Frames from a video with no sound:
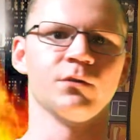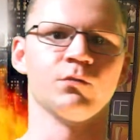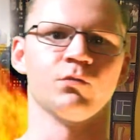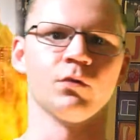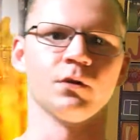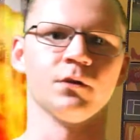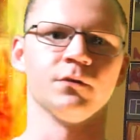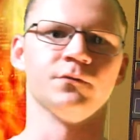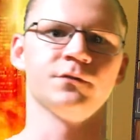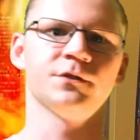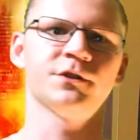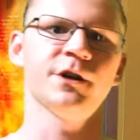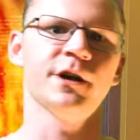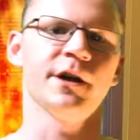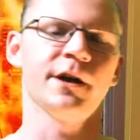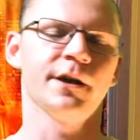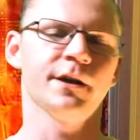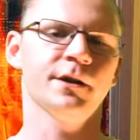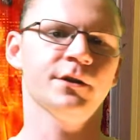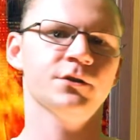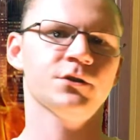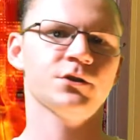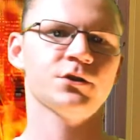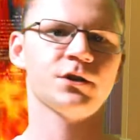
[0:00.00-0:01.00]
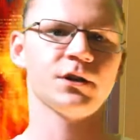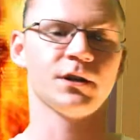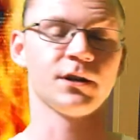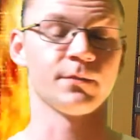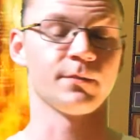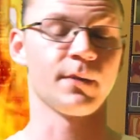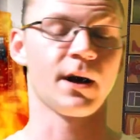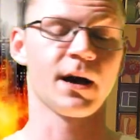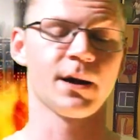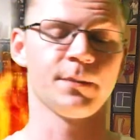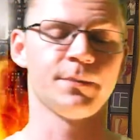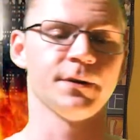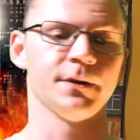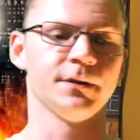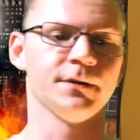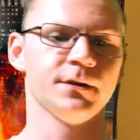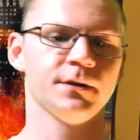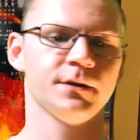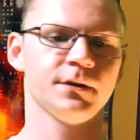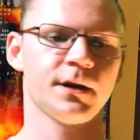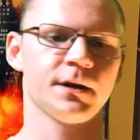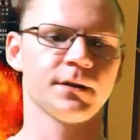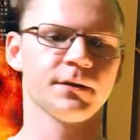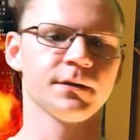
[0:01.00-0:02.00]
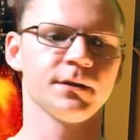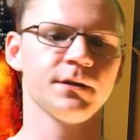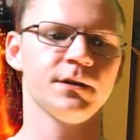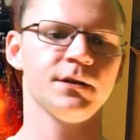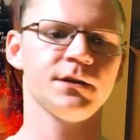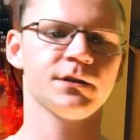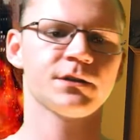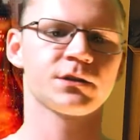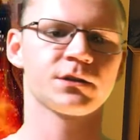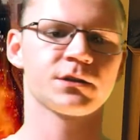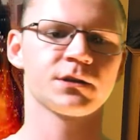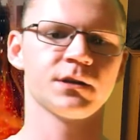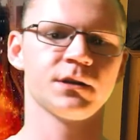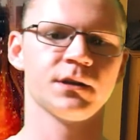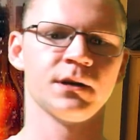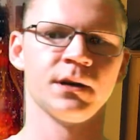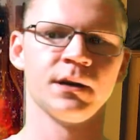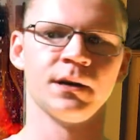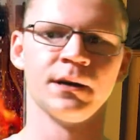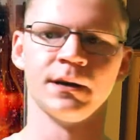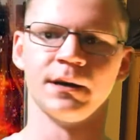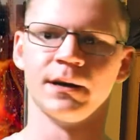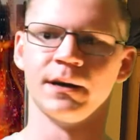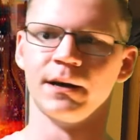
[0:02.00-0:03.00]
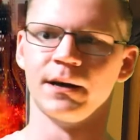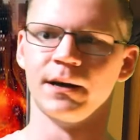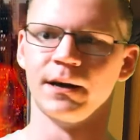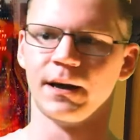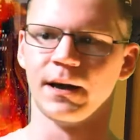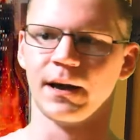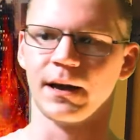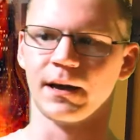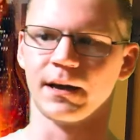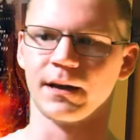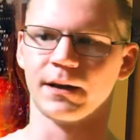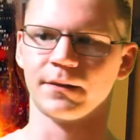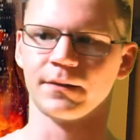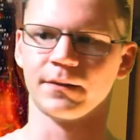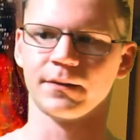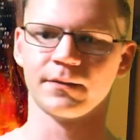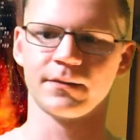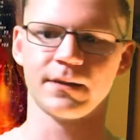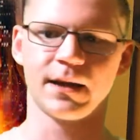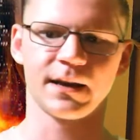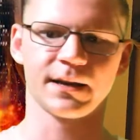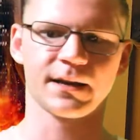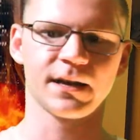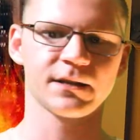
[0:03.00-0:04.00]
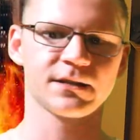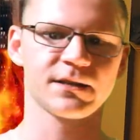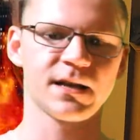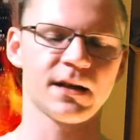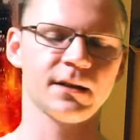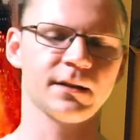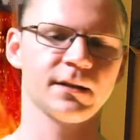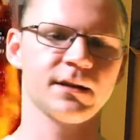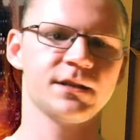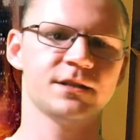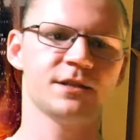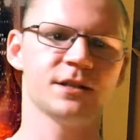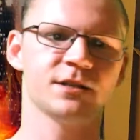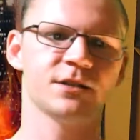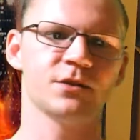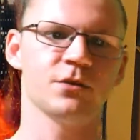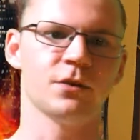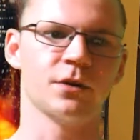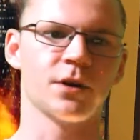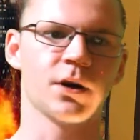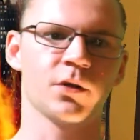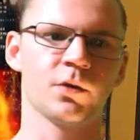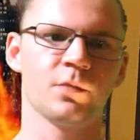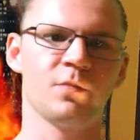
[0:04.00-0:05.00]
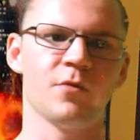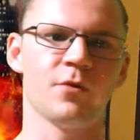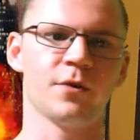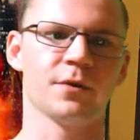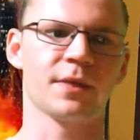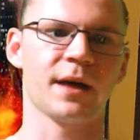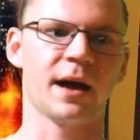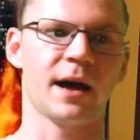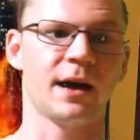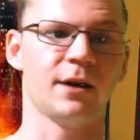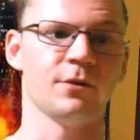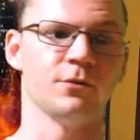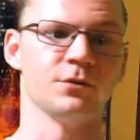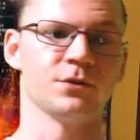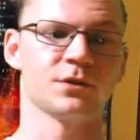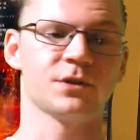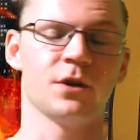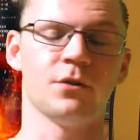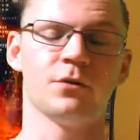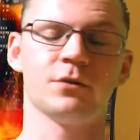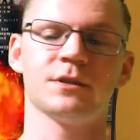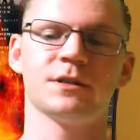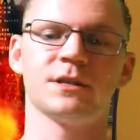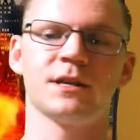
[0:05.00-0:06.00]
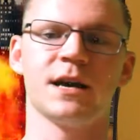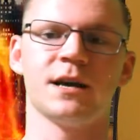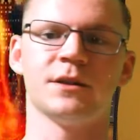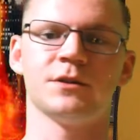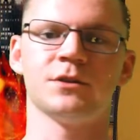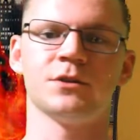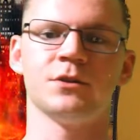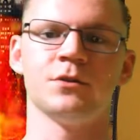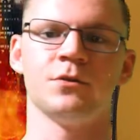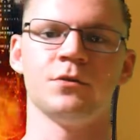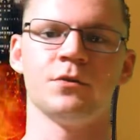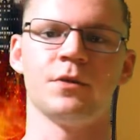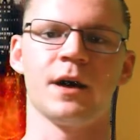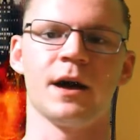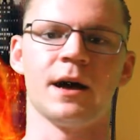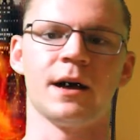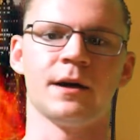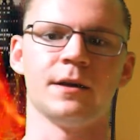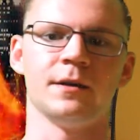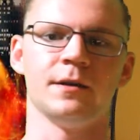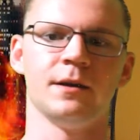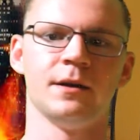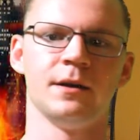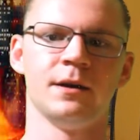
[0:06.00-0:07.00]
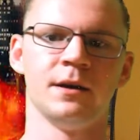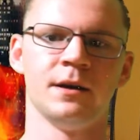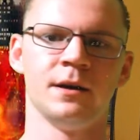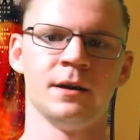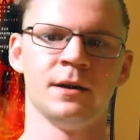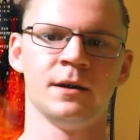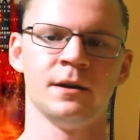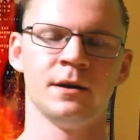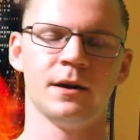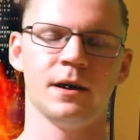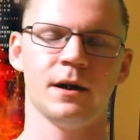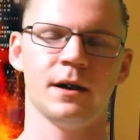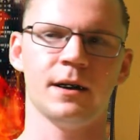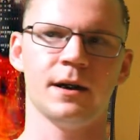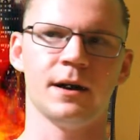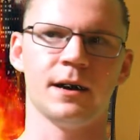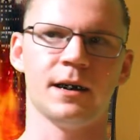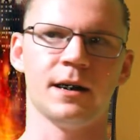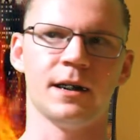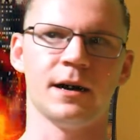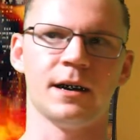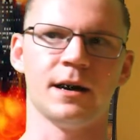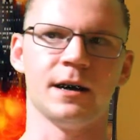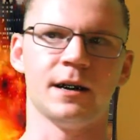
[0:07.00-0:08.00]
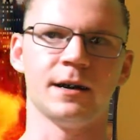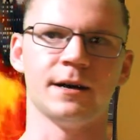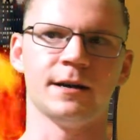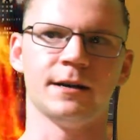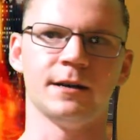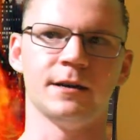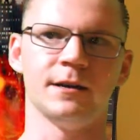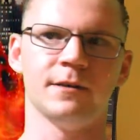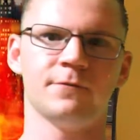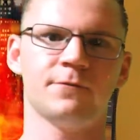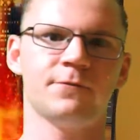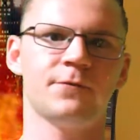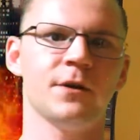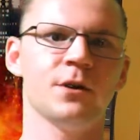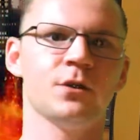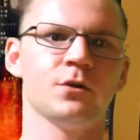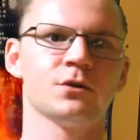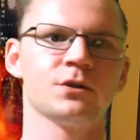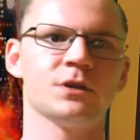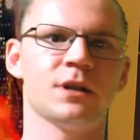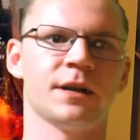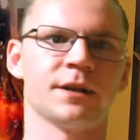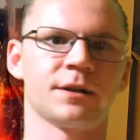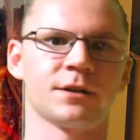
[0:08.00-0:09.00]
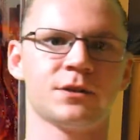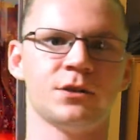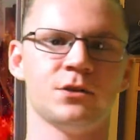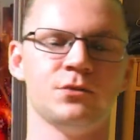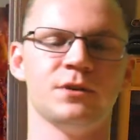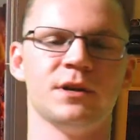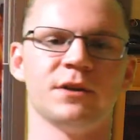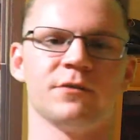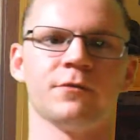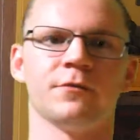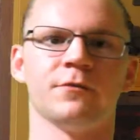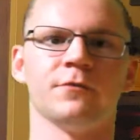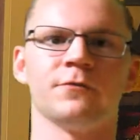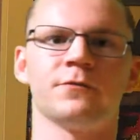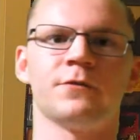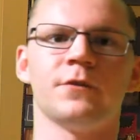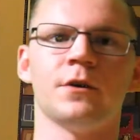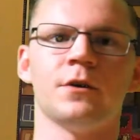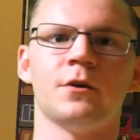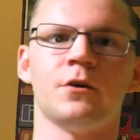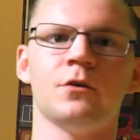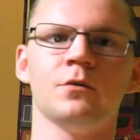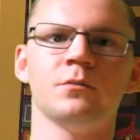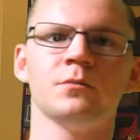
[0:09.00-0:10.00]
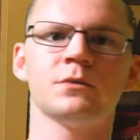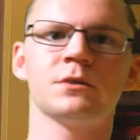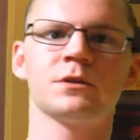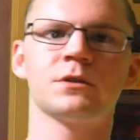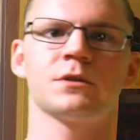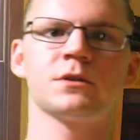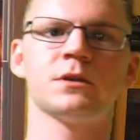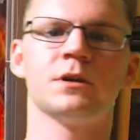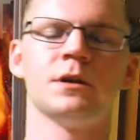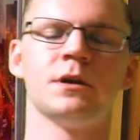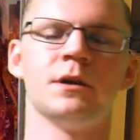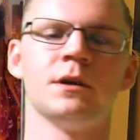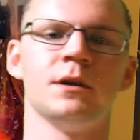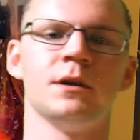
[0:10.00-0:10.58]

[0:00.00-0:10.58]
would have changed, in my opinion at least. And I guess that leads into another point that I was going to get to, that it feels like two different films.